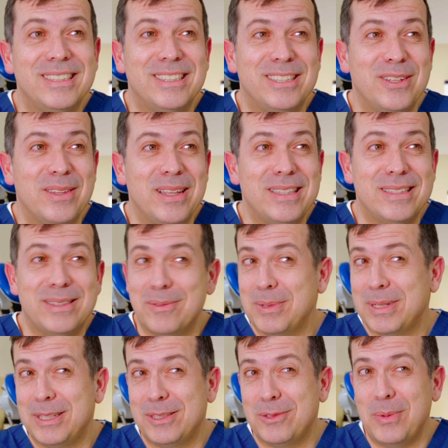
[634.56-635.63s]
So that's
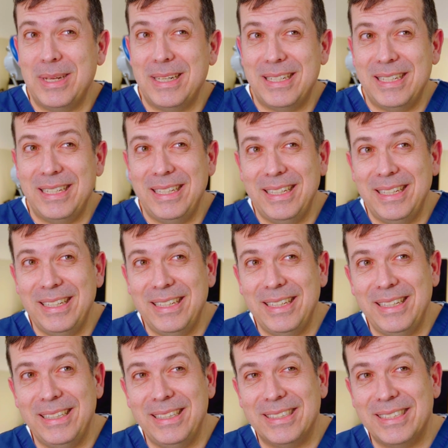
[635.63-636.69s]
what,
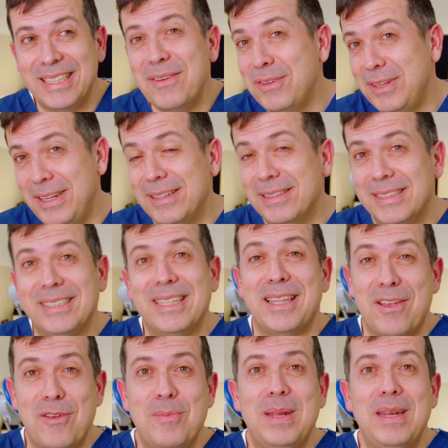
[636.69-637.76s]
27 years that
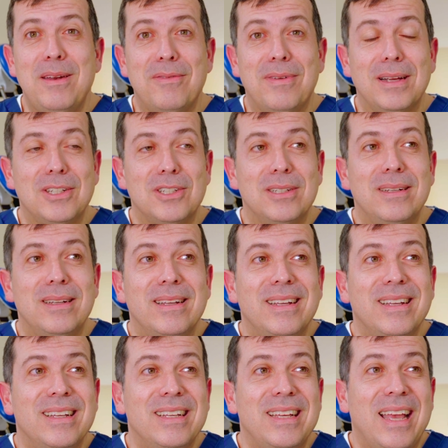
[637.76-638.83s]
they've been in function
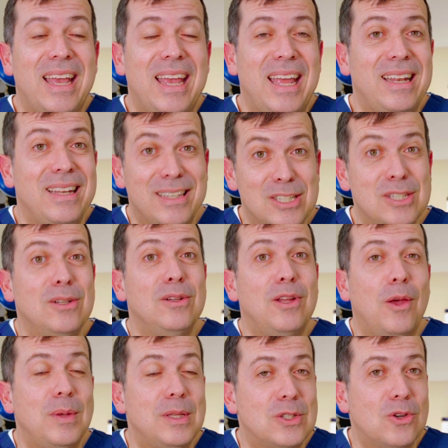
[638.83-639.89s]
and still
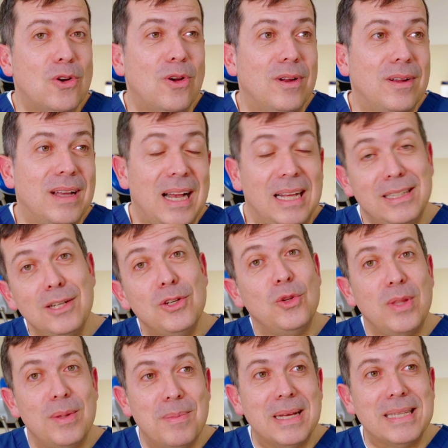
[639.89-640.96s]
going strong. I didn't
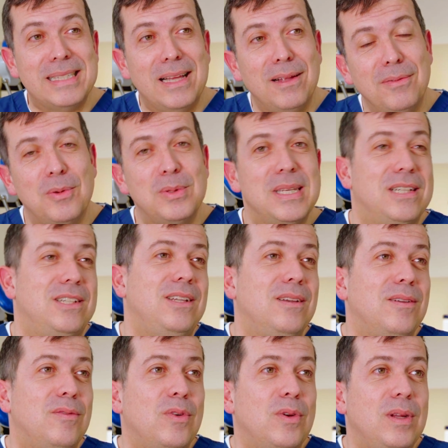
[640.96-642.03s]
do them myself. It was actually
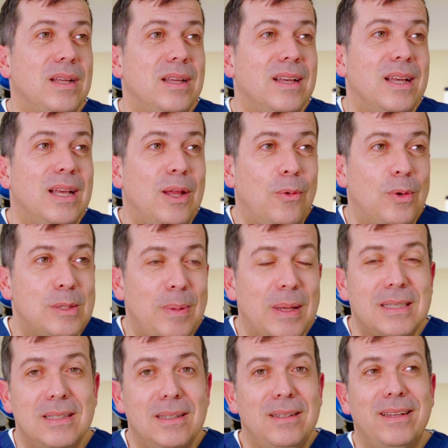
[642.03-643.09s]
a very
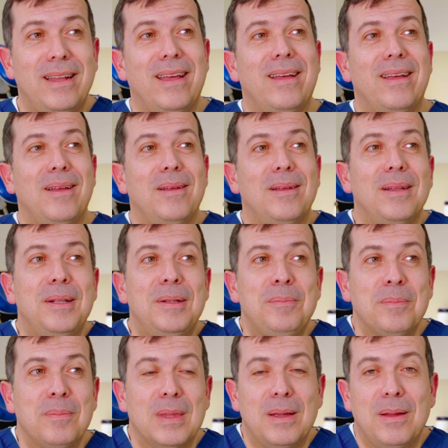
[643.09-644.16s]
respected
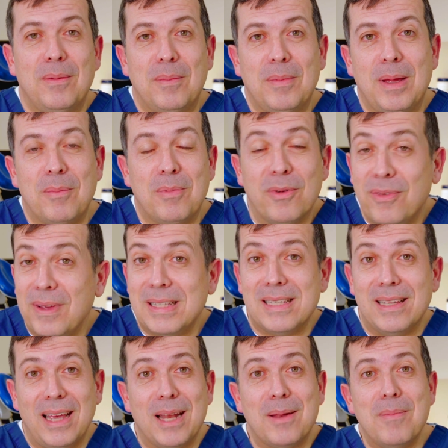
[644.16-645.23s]

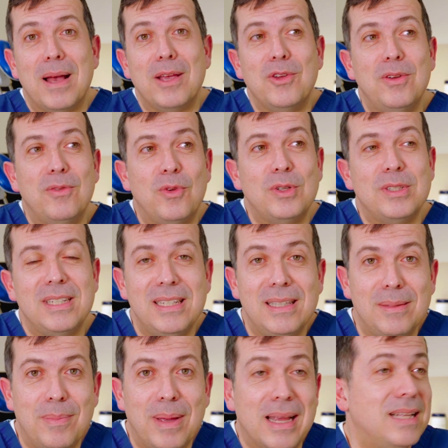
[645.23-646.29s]
professor at my university
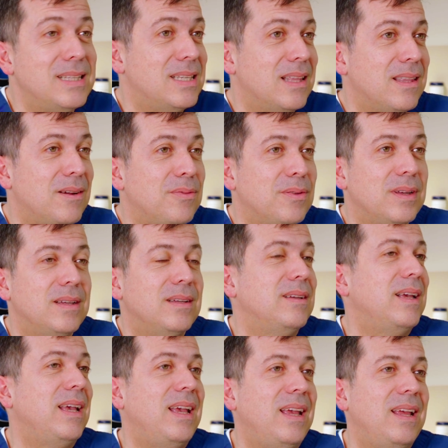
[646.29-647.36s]
in back in South
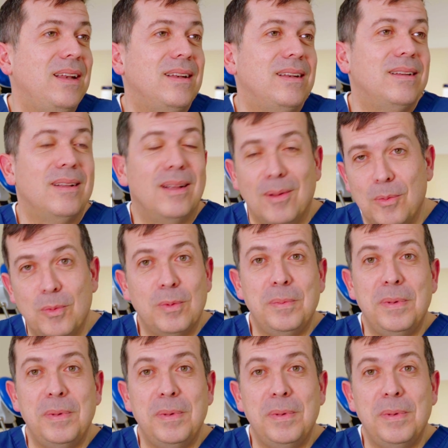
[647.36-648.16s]
Africa, and I will